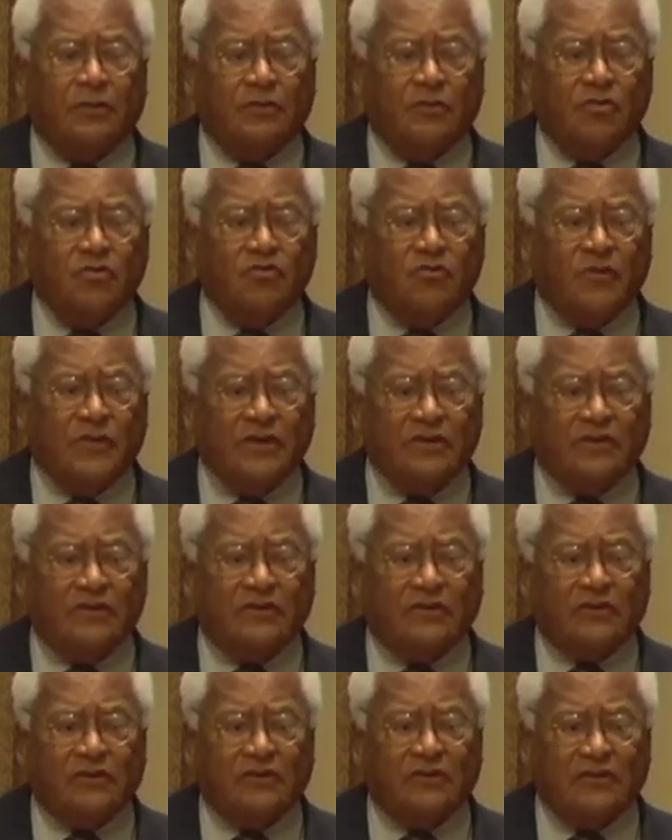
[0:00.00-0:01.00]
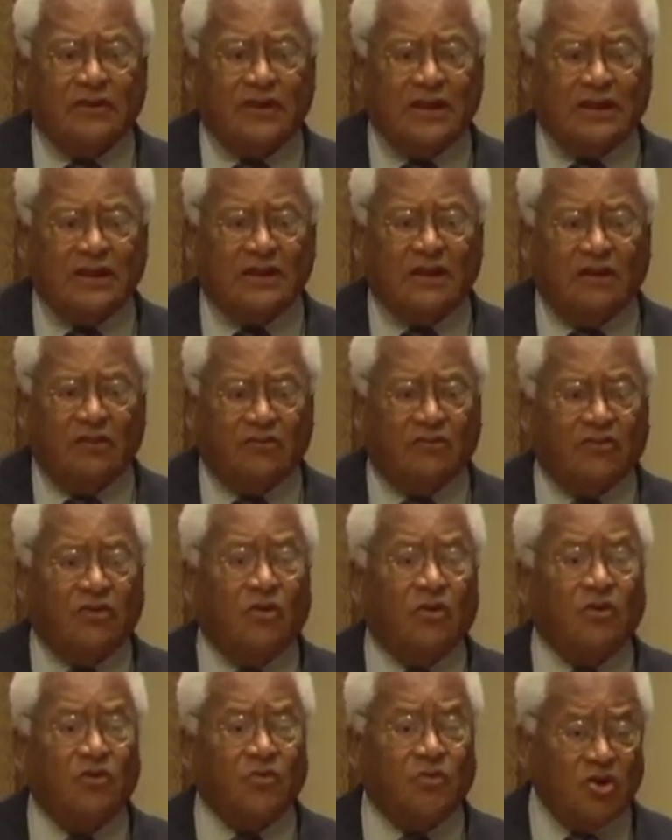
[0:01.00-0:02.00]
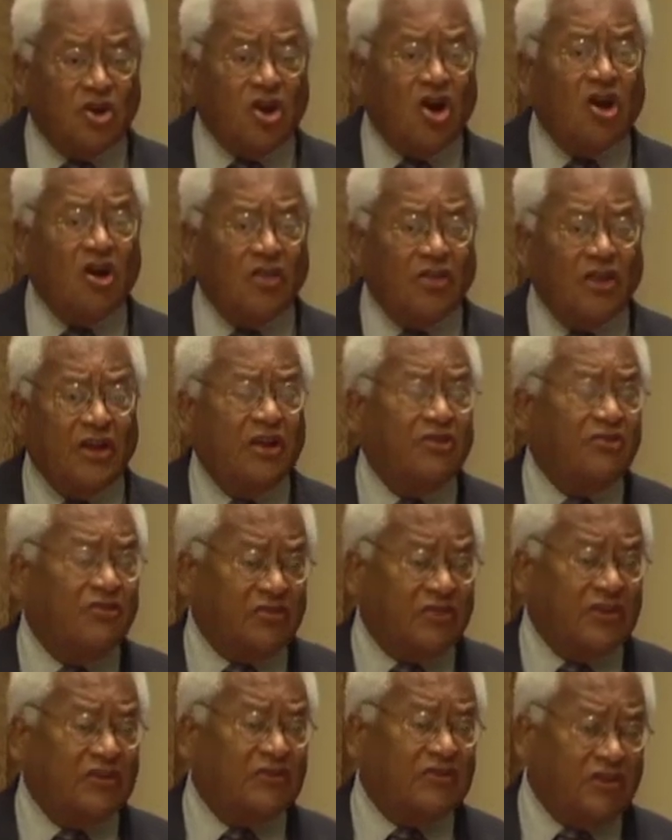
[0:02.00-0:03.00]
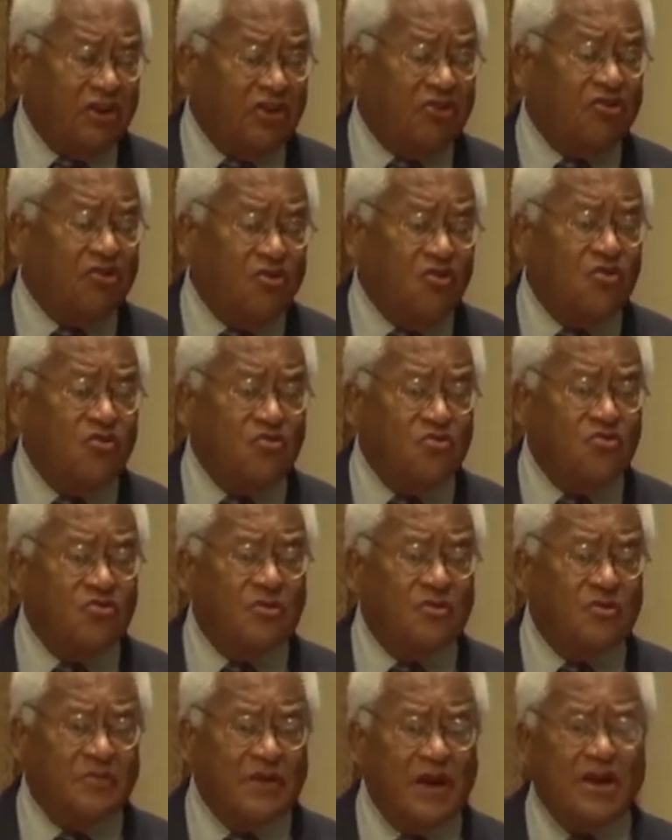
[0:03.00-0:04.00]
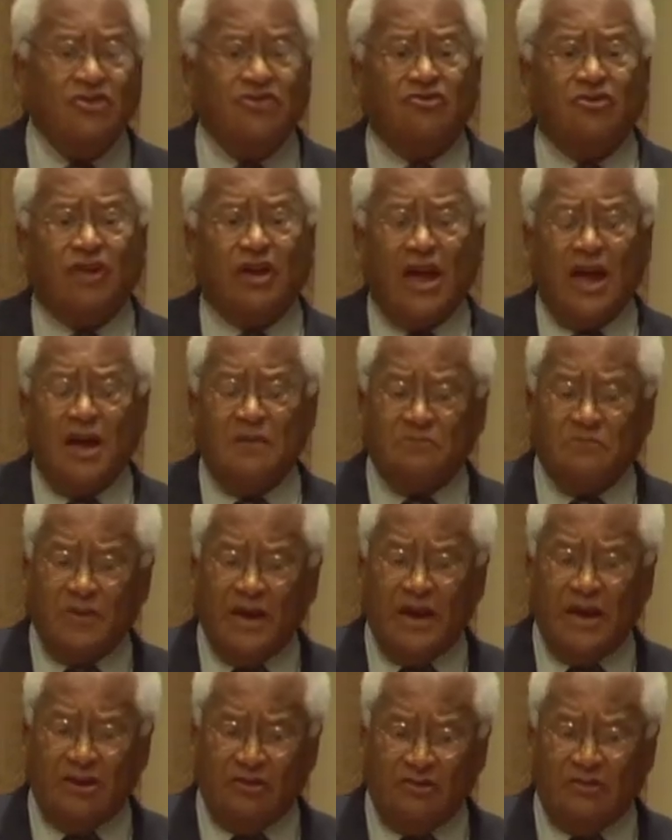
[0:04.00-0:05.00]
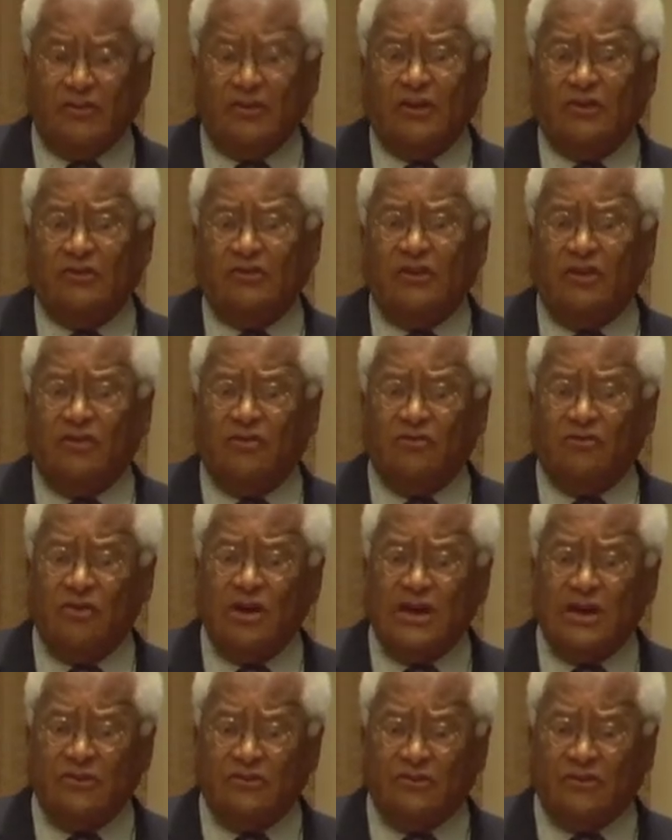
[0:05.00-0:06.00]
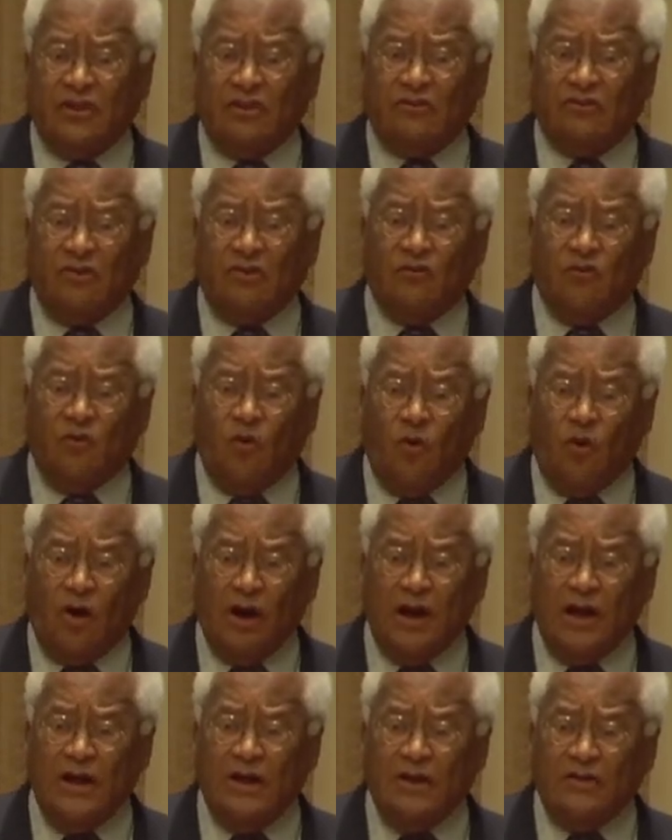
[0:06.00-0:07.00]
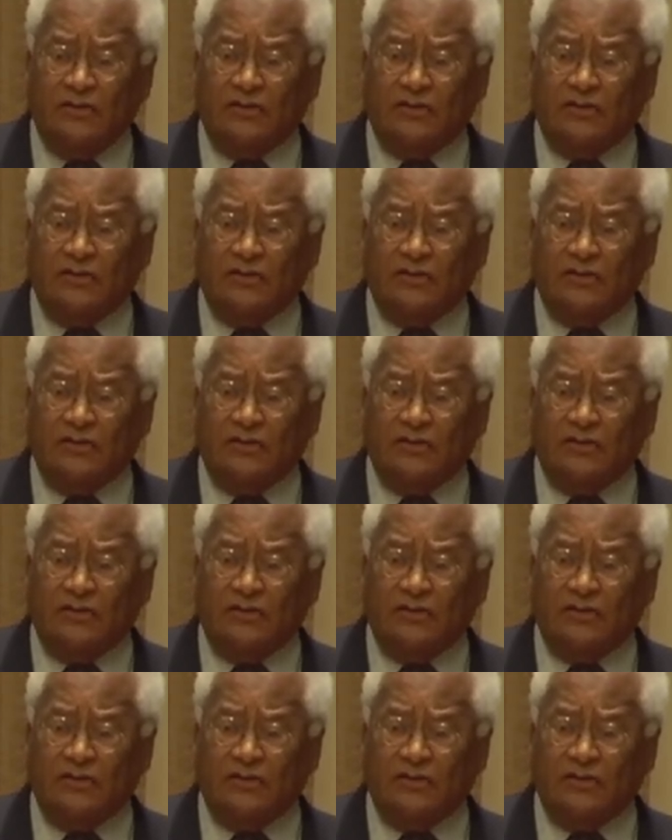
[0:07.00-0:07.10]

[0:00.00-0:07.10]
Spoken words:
the movement succeeded, and so it went on then in 62, a major campaign in 63 and 64,